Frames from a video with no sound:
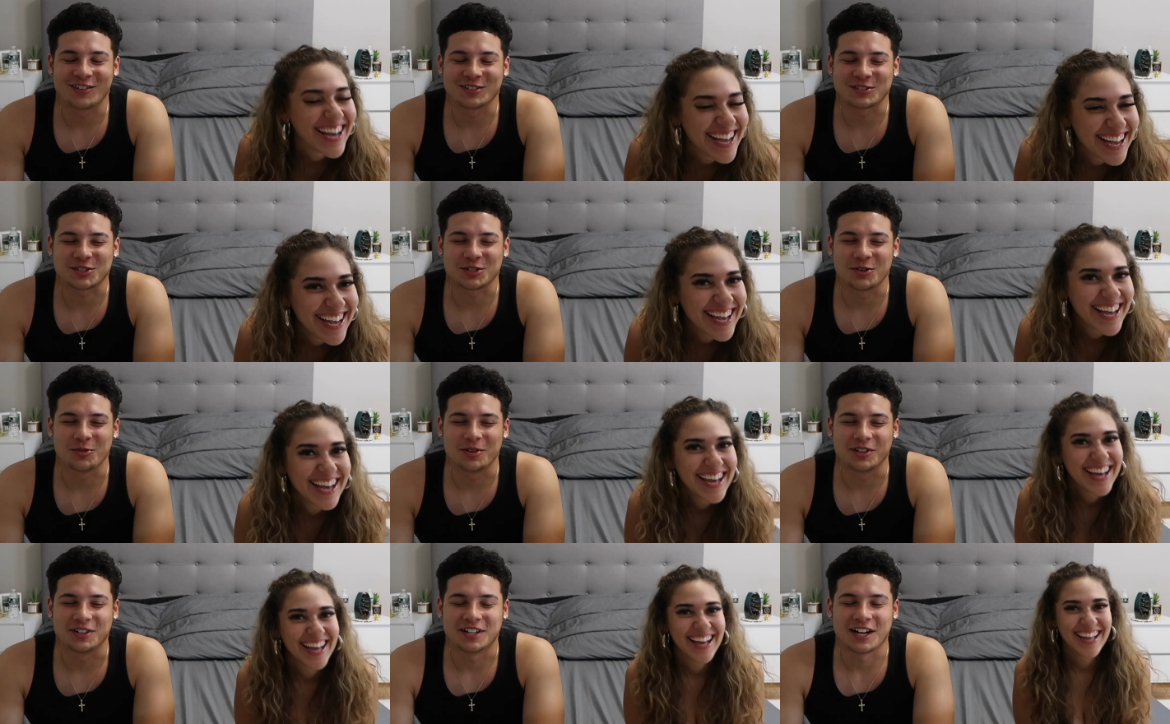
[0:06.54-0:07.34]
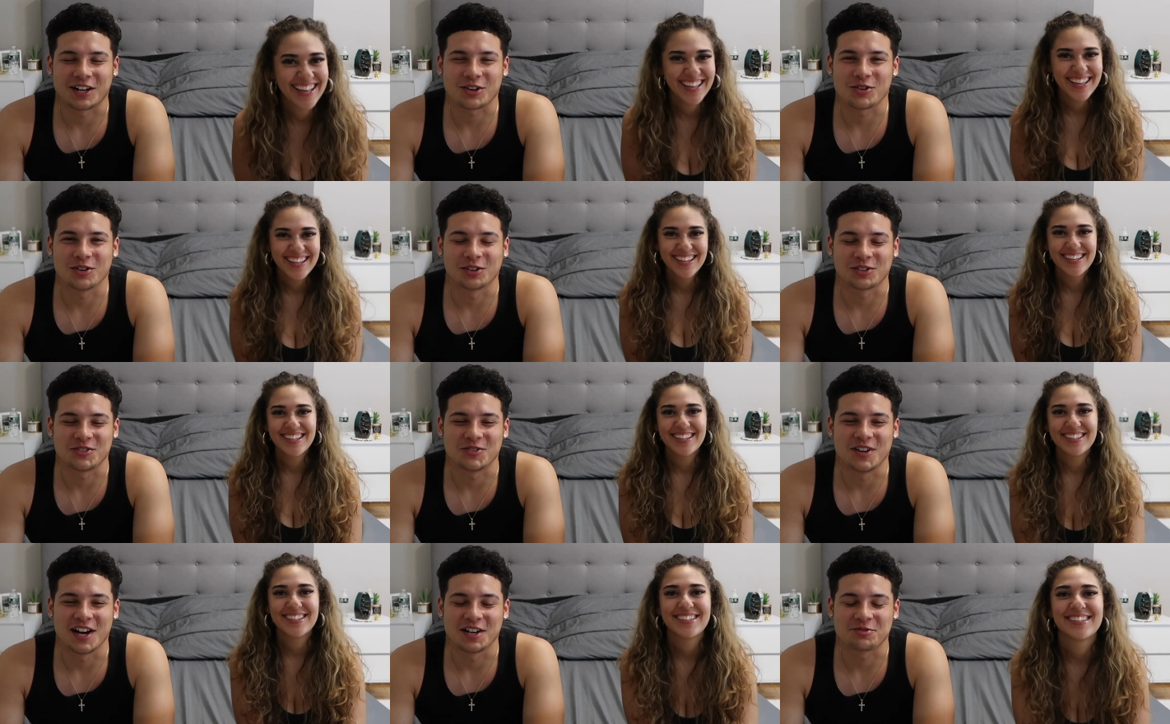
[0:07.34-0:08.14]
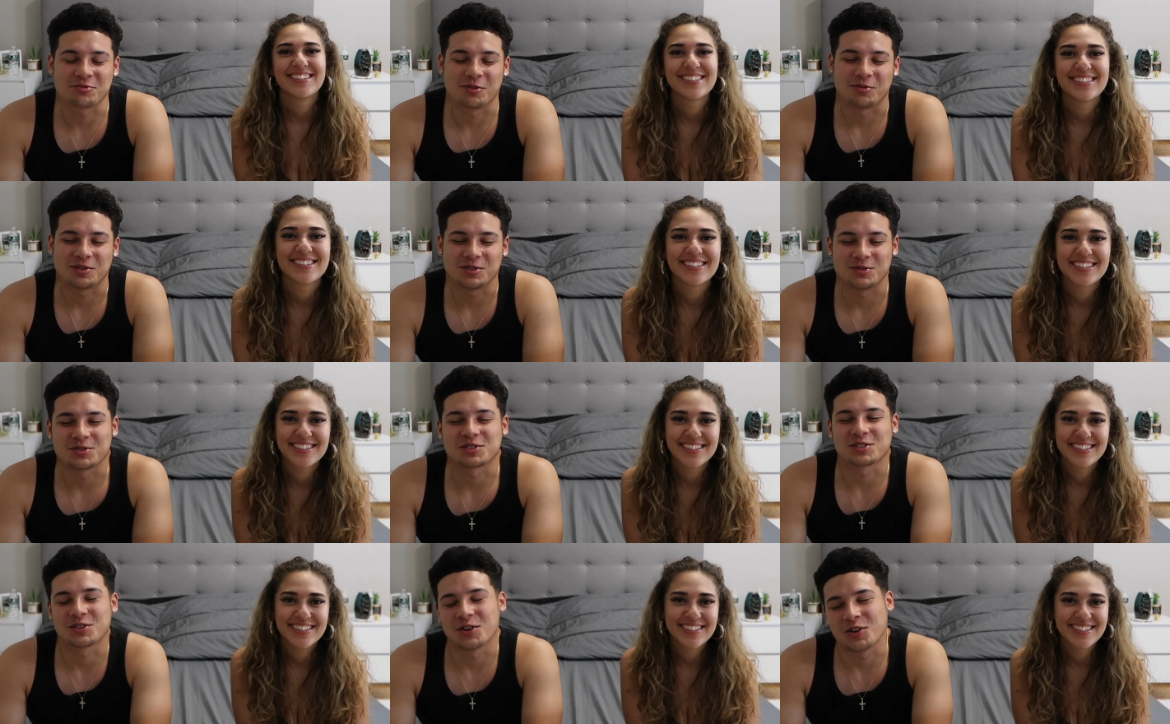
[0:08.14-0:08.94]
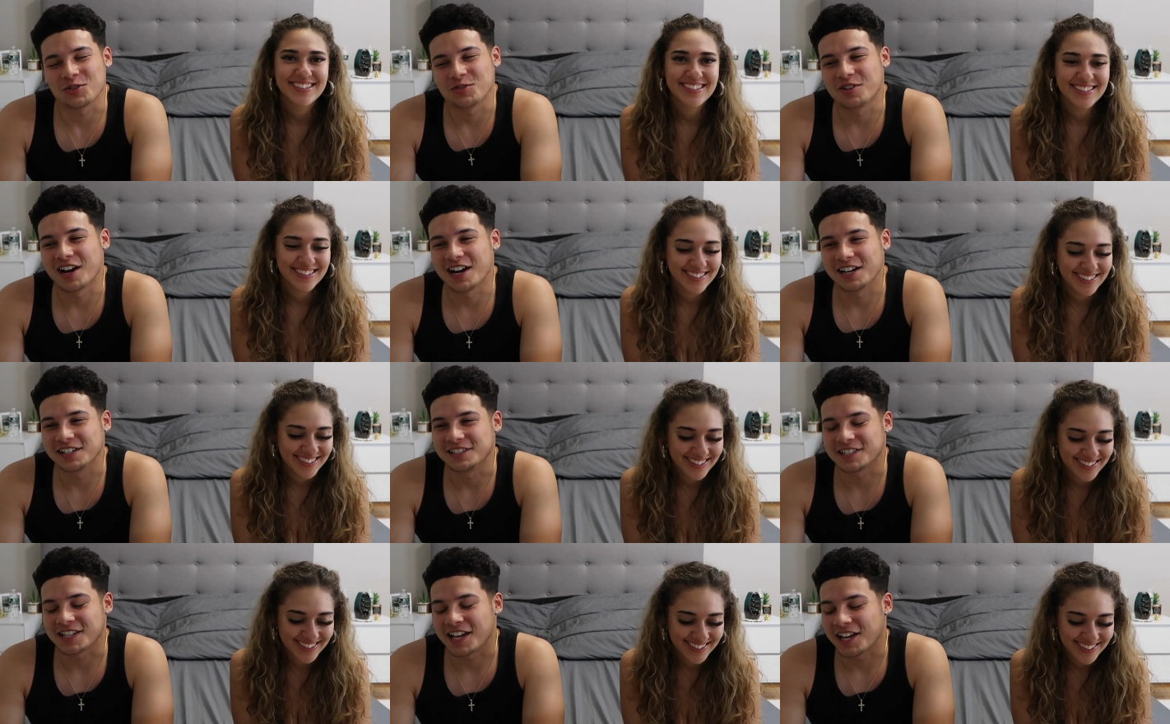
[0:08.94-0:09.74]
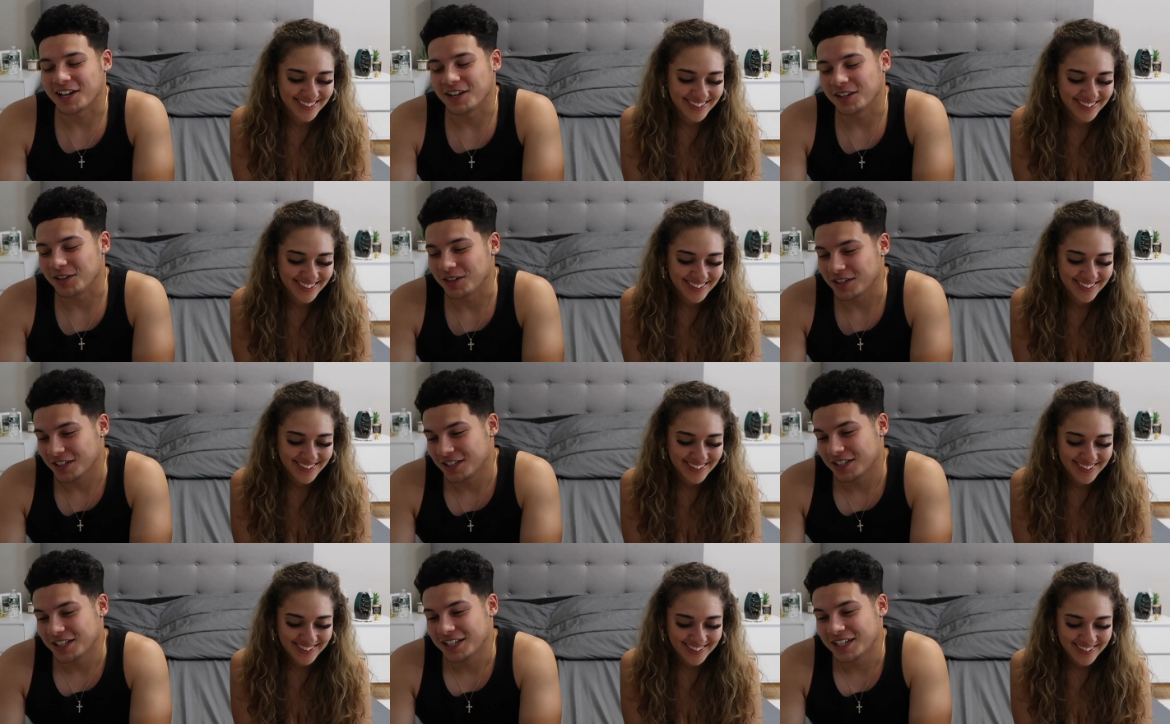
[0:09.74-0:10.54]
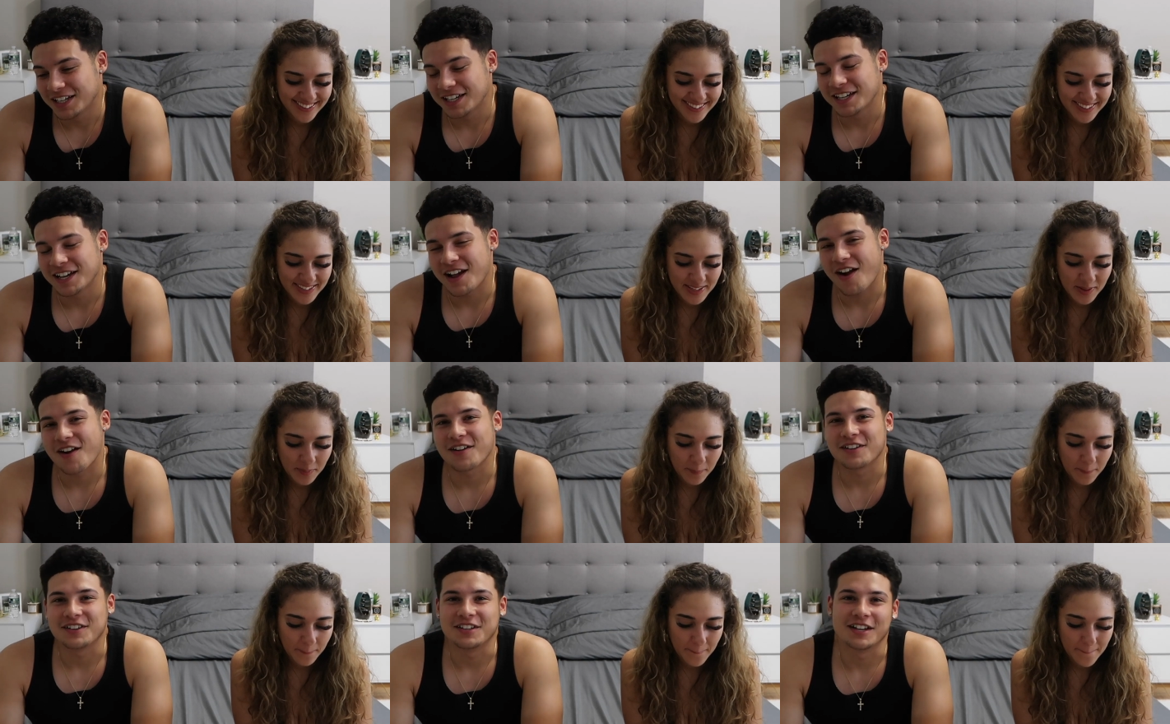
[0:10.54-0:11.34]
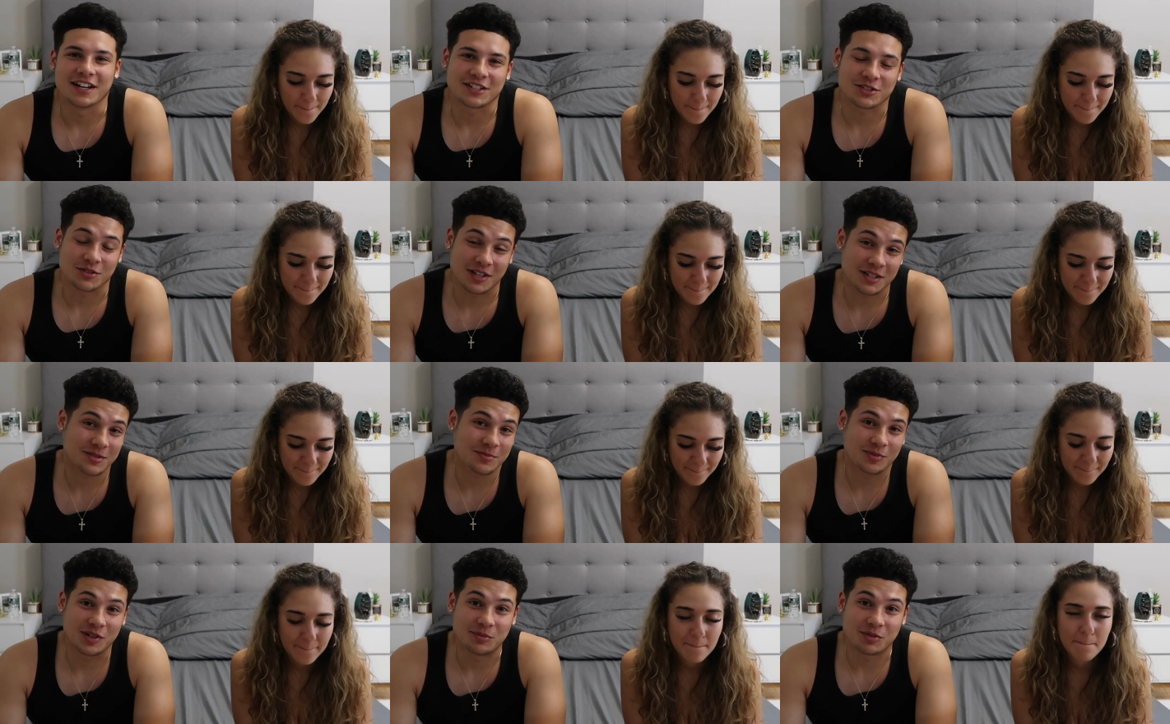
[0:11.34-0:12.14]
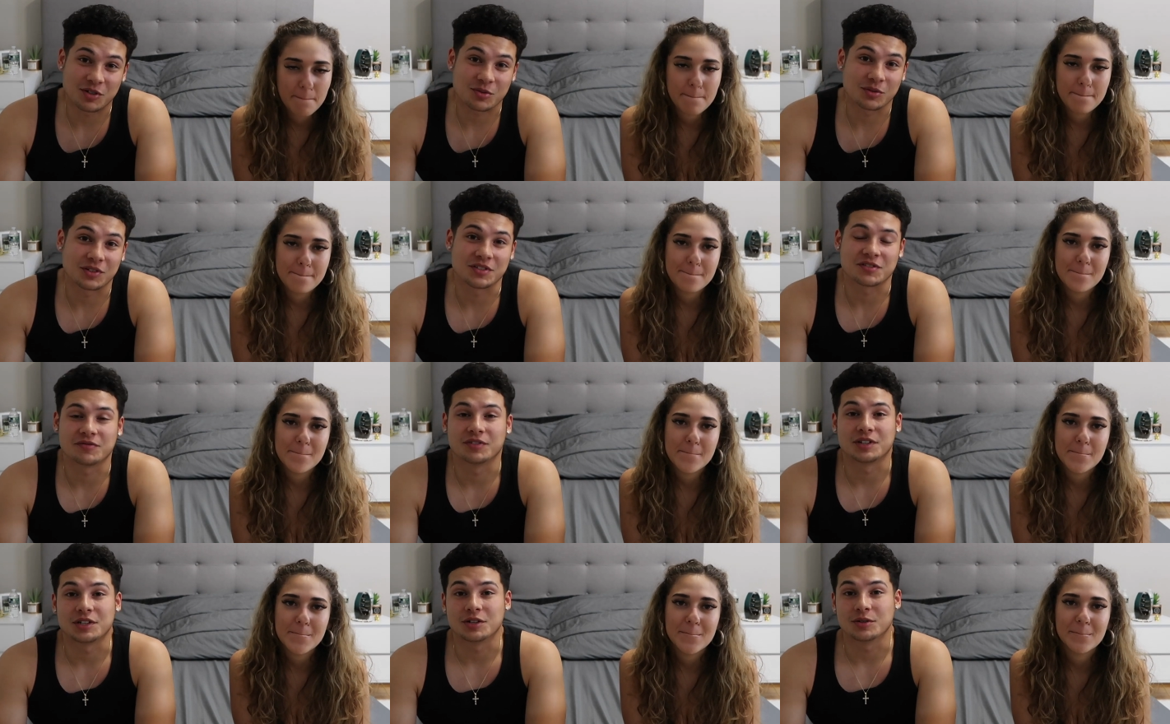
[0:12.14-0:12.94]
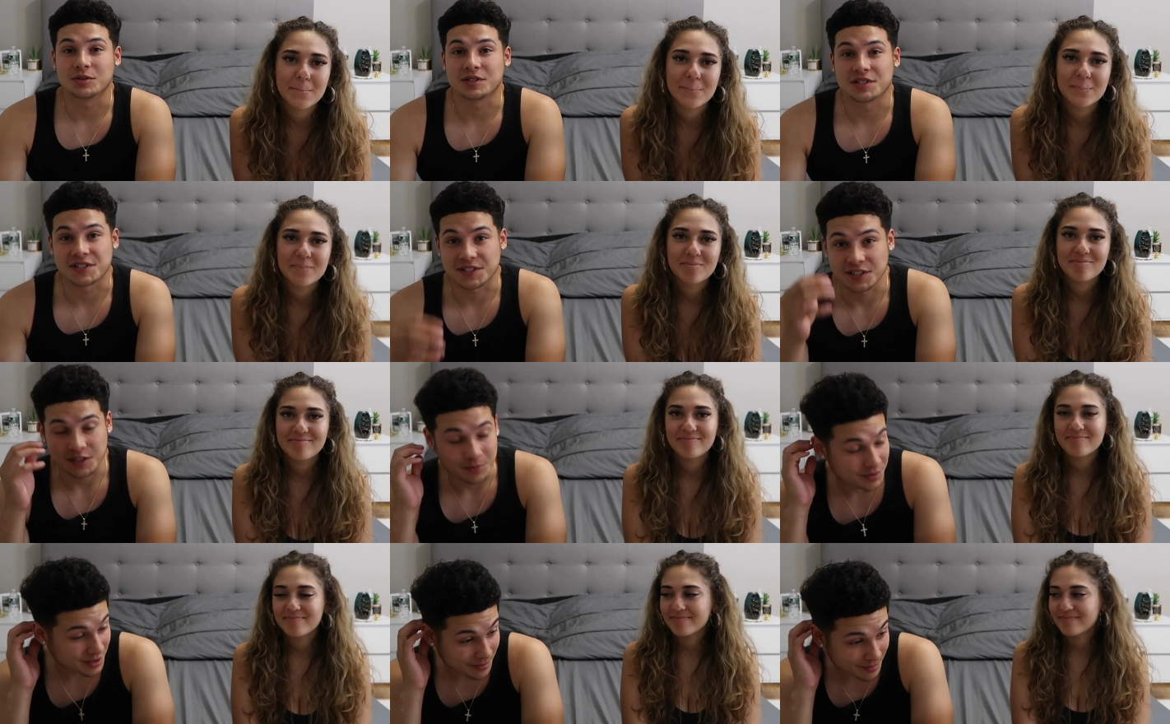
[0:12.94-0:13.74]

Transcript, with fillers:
Speaker 1: feels so weird not calling you guys what we used to call you guys and yeah, so that's pretty much what this video is going to be